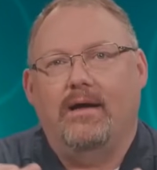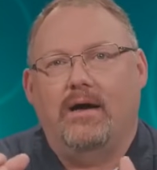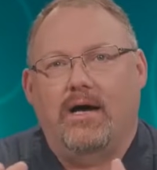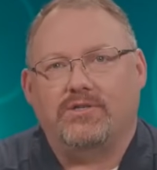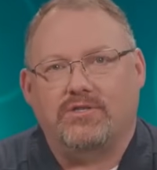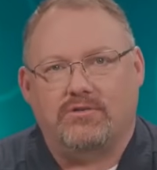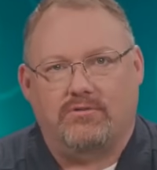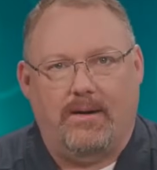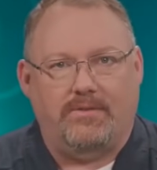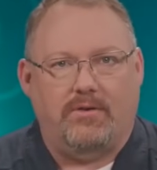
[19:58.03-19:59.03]
a
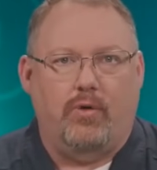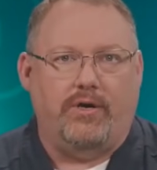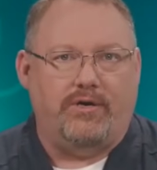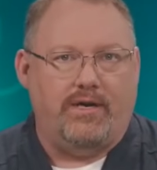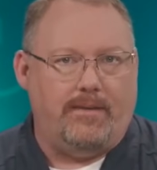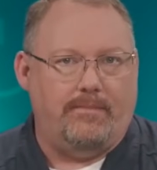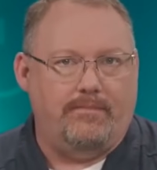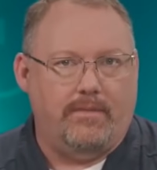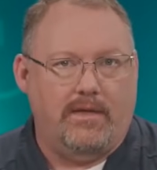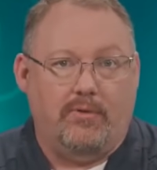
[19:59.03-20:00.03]
script when you're done.
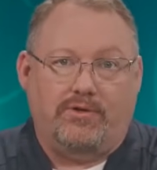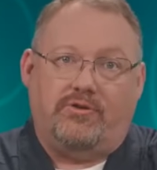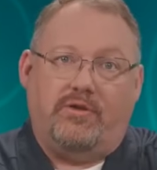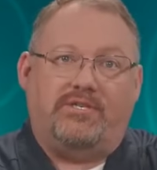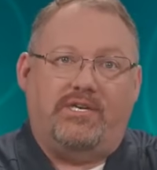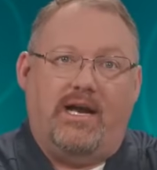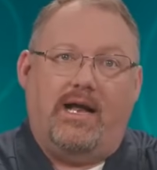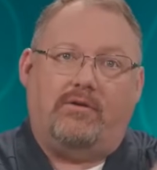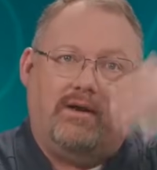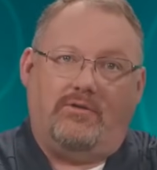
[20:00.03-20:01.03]
In other words, turn the machine
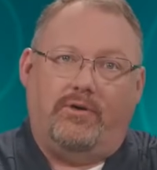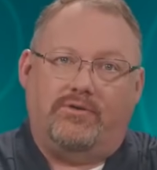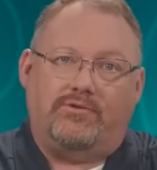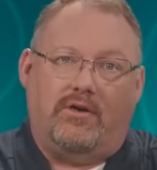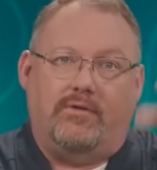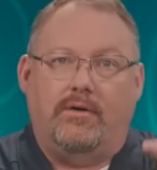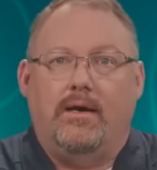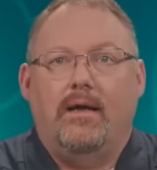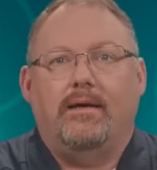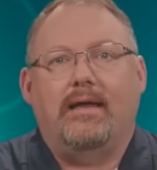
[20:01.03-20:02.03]
on, create the Windows server,
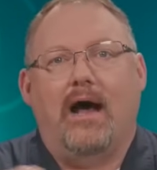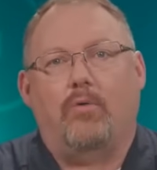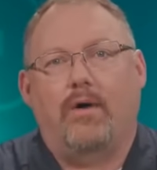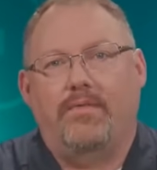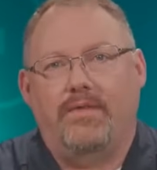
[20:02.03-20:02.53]
now run this